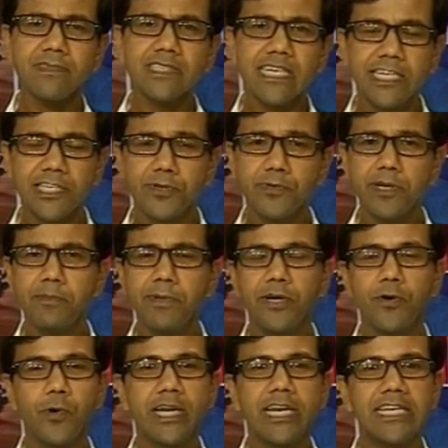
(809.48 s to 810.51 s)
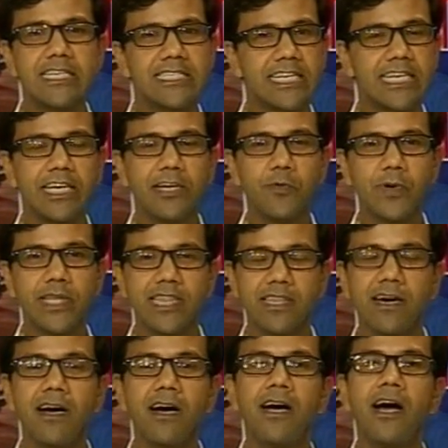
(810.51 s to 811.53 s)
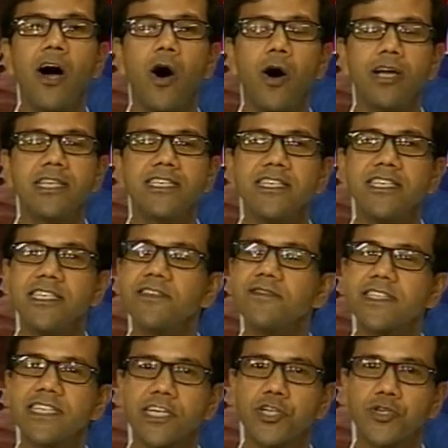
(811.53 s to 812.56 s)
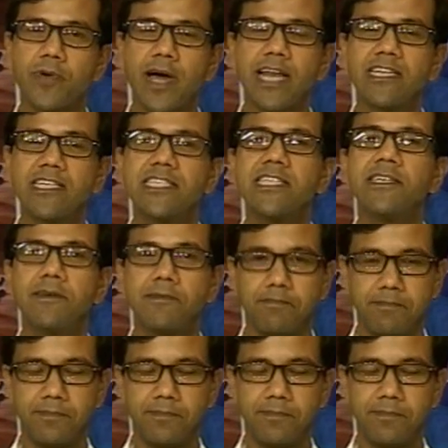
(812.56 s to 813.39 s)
it will be only dealing with the alternative sexuality